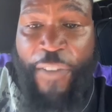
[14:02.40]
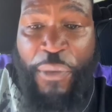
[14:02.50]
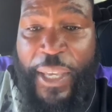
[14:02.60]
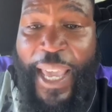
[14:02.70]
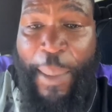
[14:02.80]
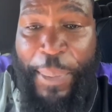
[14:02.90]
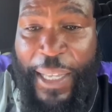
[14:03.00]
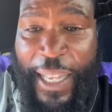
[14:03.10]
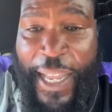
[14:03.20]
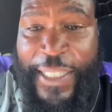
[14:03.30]
If you can't
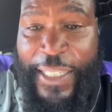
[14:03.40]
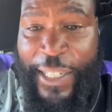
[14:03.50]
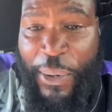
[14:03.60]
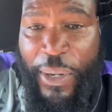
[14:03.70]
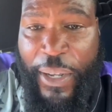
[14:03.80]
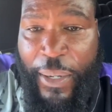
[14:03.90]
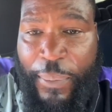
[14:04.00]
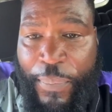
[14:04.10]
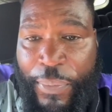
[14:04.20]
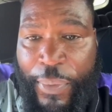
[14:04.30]
be classy, don't
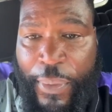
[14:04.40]
come.